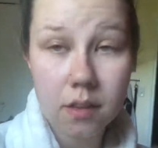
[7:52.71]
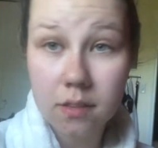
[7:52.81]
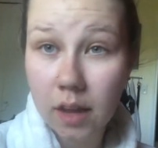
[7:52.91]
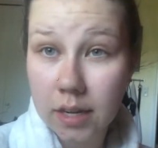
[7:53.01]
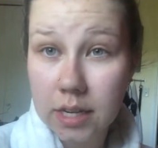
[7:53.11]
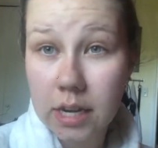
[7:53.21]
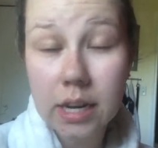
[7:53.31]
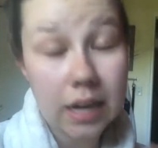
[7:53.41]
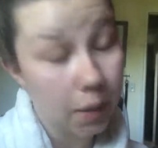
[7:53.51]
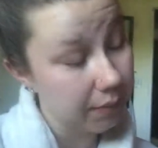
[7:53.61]
is 19
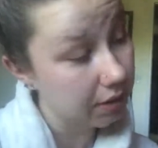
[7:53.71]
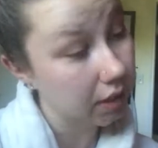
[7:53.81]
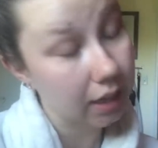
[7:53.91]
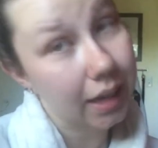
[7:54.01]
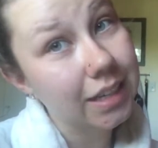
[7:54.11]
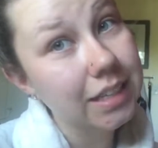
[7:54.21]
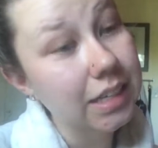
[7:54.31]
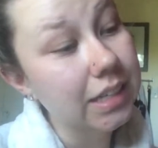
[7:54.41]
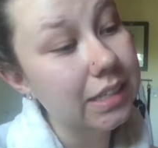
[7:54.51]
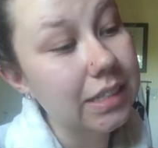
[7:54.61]
and I'll be turning
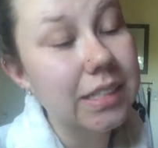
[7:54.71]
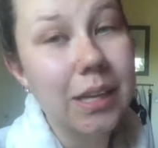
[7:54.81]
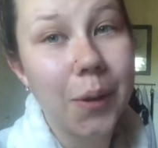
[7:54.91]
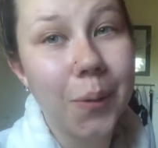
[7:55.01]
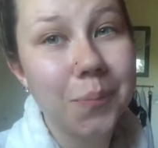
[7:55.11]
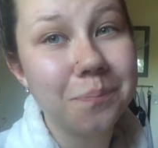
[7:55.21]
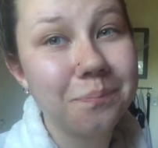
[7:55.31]
19 so